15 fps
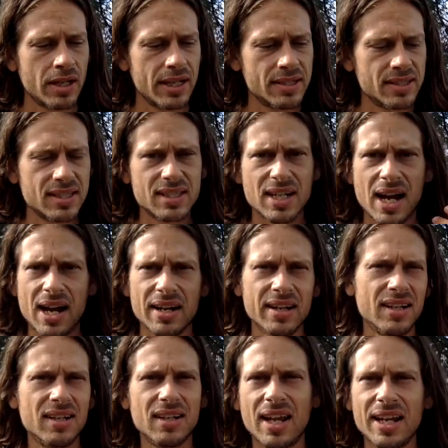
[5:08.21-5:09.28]
is this guy
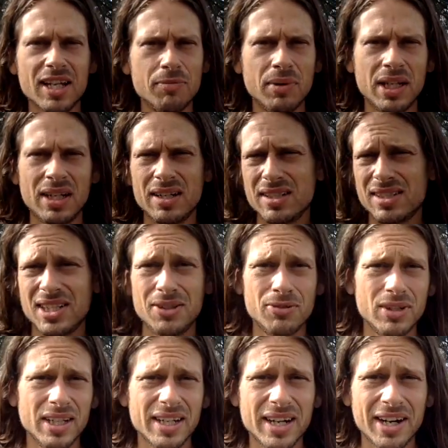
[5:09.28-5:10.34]
gonna like me does he
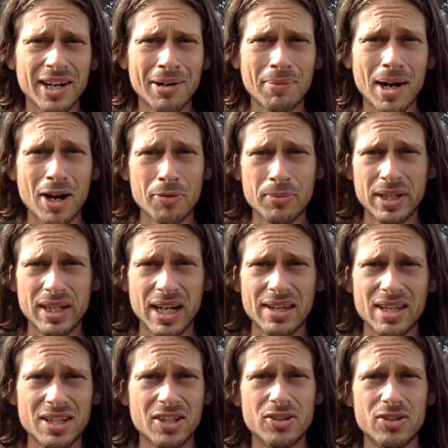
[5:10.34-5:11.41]
really care about me
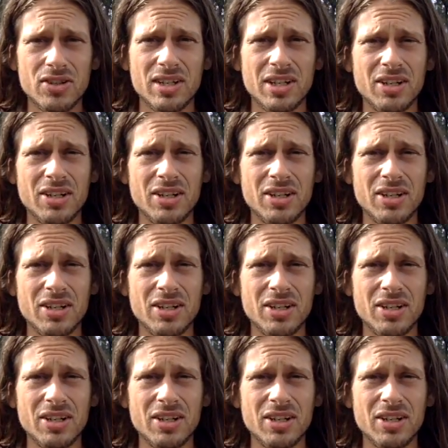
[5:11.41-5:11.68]
and then you